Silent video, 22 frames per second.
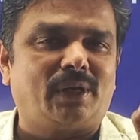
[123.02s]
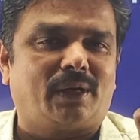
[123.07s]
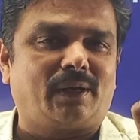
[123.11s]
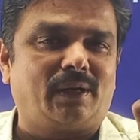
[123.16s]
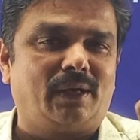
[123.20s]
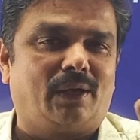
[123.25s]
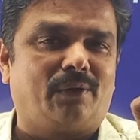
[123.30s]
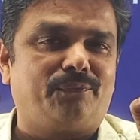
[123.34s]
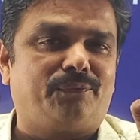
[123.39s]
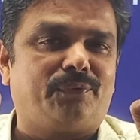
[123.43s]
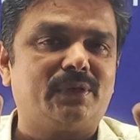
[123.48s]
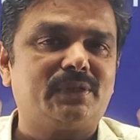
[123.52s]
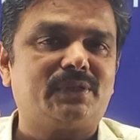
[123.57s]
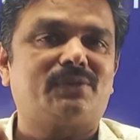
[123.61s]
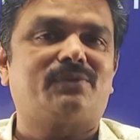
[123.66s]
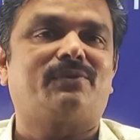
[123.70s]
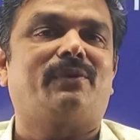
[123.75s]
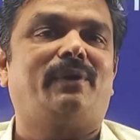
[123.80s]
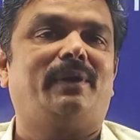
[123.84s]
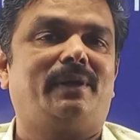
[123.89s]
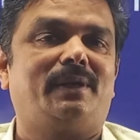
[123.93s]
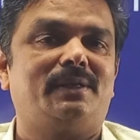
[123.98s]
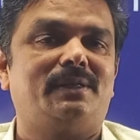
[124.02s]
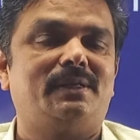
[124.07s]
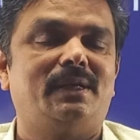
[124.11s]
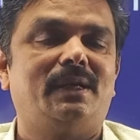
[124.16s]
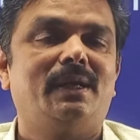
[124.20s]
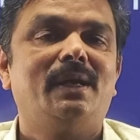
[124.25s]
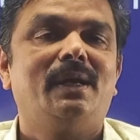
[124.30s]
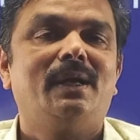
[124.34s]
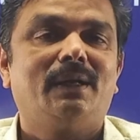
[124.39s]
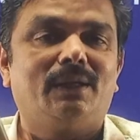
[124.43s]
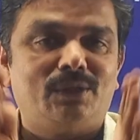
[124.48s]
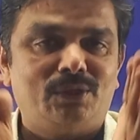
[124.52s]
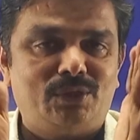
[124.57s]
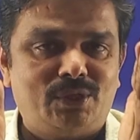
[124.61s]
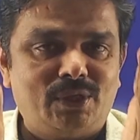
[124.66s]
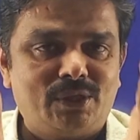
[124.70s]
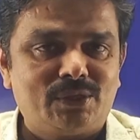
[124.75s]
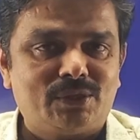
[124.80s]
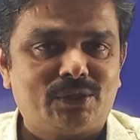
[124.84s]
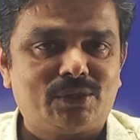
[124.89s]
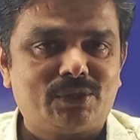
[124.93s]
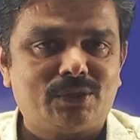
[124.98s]
technique, first strategy?
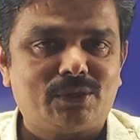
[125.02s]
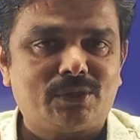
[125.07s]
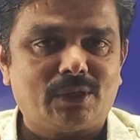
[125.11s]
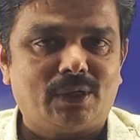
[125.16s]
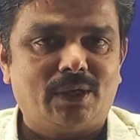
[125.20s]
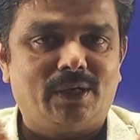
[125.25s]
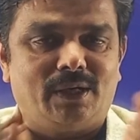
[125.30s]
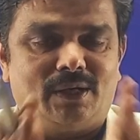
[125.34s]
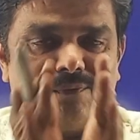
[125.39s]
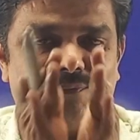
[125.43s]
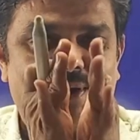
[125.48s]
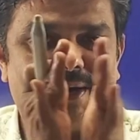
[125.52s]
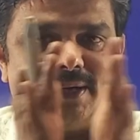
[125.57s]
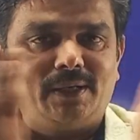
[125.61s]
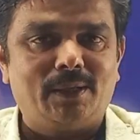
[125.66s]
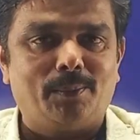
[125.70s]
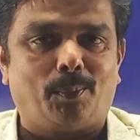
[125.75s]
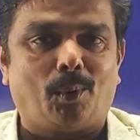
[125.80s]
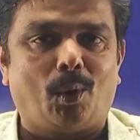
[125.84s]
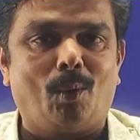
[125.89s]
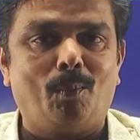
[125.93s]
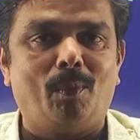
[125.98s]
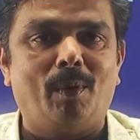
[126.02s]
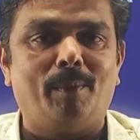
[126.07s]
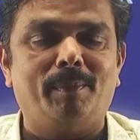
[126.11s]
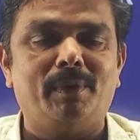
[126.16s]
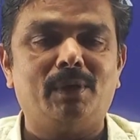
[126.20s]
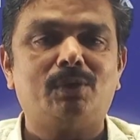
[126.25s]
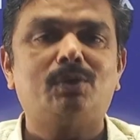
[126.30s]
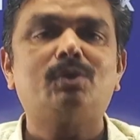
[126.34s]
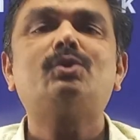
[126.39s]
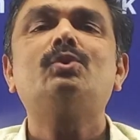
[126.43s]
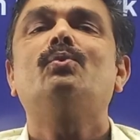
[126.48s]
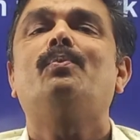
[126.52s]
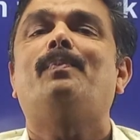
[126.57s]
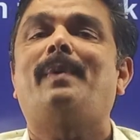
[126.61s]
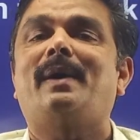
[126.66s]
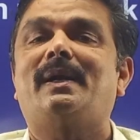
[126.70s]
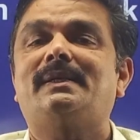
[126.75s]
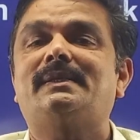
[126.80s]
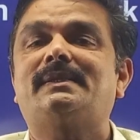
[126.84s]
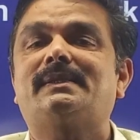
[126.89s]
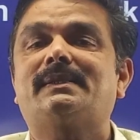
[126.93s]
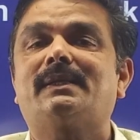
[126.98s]
Just divide the problem into two
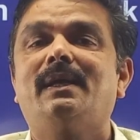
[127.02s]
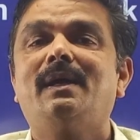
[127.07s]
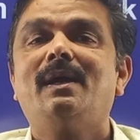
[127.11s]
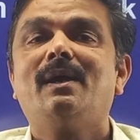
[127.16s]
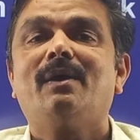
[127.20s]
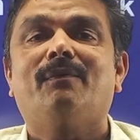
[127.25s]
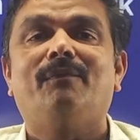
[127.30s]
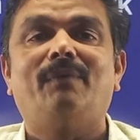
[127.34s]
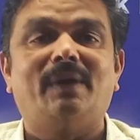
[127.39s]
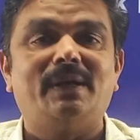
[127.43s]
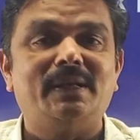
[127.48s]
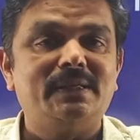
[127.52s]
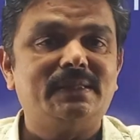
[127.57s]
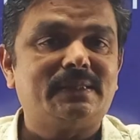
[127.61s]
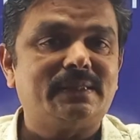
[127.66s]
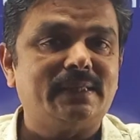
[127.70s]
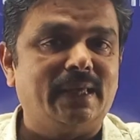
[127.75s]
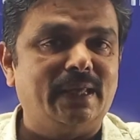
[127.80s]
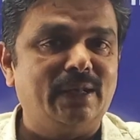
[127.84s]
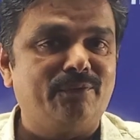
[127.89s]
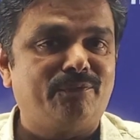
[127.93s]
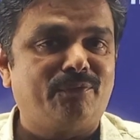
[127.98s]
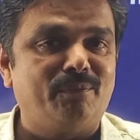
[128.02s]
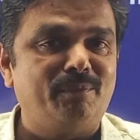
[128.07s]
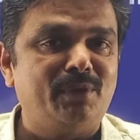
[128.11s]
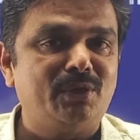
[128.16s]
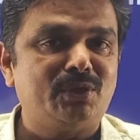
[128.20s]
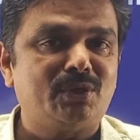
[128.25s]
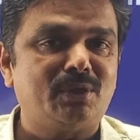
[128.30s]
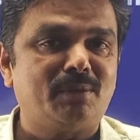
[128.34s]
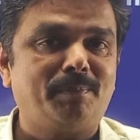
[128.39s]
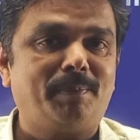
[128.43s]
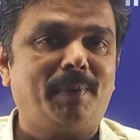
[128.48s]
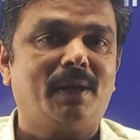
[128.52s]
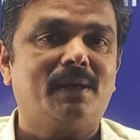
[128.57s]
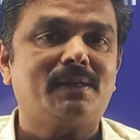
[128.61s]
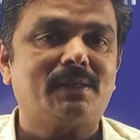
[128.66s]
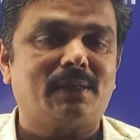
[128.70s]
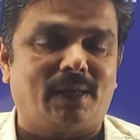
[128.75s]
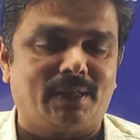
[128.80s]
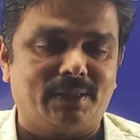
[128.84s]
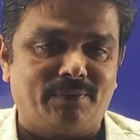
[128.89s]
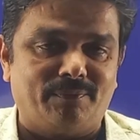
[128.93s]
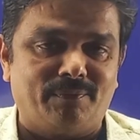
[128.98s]
parts. One is information
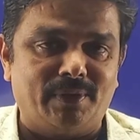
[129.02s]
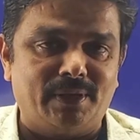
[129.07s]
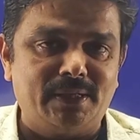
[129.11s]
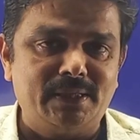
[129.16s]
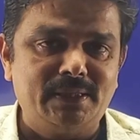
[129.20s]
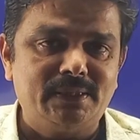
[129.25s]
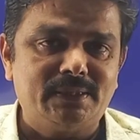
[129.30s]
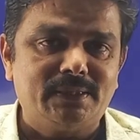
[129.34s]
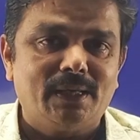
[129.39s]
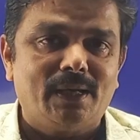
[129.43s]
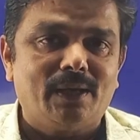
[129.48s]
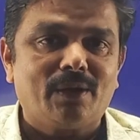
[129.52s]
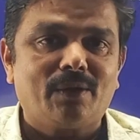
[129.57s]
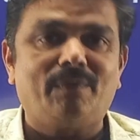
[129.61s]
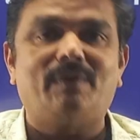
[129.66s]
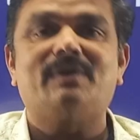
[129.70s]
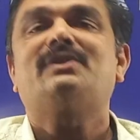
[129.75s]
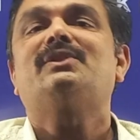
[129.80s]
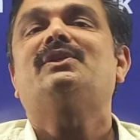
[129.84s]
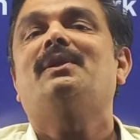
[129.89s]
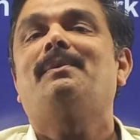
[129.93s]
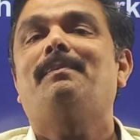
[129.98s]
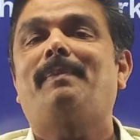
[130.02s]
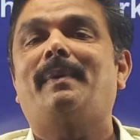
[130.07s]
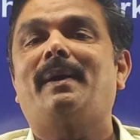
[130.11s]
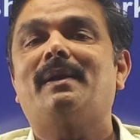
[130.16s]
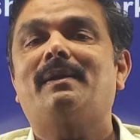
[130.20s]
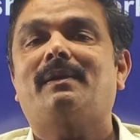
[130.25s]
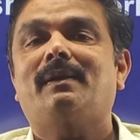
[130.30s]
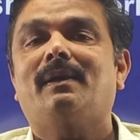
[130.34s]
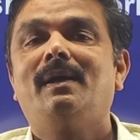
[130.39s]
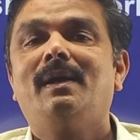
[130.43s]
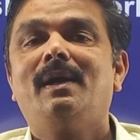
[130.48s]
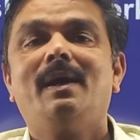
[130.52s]
part, other one is question part.